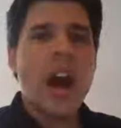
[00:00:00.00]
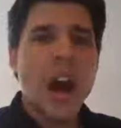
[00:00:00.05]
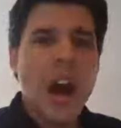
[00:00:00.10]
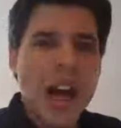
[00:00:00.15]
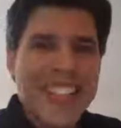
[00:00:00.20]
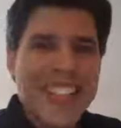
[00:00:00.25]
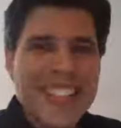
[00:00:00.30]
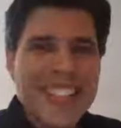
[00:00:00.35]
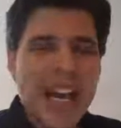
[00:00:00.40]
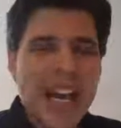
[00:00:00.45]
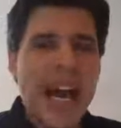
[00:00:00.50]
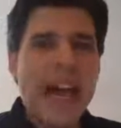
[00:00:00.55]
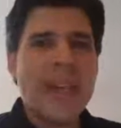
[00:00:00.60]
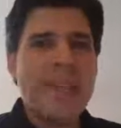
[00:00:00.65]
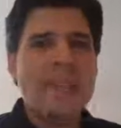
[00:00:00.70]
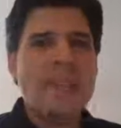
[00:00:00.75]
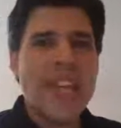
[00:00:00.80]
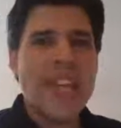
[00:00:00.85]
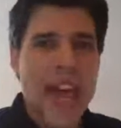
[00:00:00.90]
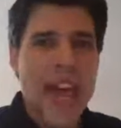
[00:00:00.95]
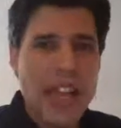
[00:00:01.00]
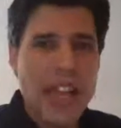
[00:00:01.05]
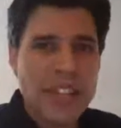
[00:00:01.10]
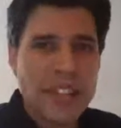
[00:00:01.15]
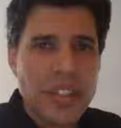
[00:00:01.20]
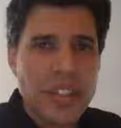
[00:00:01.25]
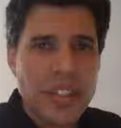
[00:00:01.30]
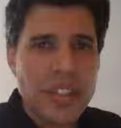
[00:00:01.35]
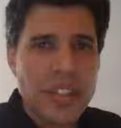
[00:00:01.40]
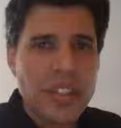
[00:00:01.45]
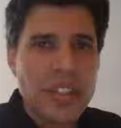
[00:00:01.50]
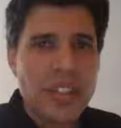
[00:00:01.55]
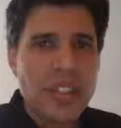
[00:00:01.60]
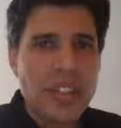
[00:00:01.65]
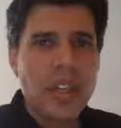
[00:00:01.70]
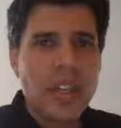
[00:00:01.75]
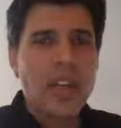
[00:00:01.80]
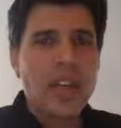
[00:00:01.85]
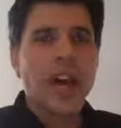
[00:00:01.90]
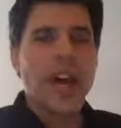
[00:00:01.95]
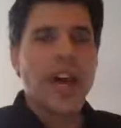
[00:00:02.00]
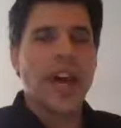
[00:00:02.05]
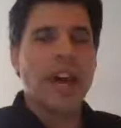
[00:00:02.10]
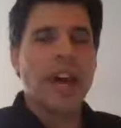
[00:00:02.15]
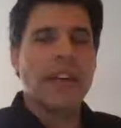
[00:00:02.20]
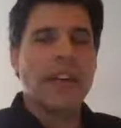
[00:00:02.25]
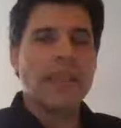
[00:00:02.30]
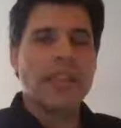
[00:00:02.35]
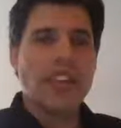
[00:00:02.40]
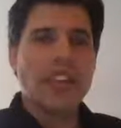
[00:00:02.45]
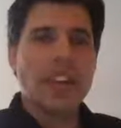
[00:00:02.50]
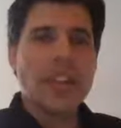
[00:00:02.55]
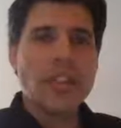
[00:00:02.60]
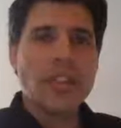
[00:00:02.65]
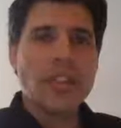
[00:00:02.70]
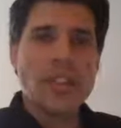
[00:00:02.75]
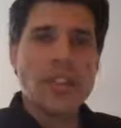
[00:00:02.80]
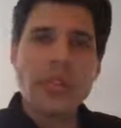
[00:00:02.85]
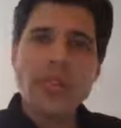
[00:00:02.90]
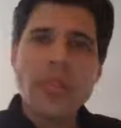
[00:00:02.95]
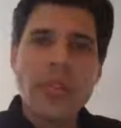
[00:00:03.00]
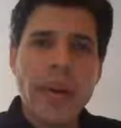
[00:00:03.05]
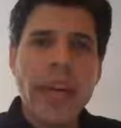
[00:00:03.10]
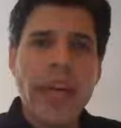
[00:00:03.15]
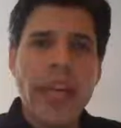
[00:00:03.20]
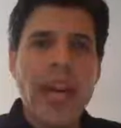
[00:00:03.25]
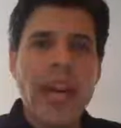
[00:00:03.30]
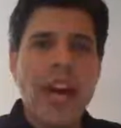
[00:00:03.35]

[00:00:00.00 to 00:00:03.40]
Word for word: untimed tests, various tutoring.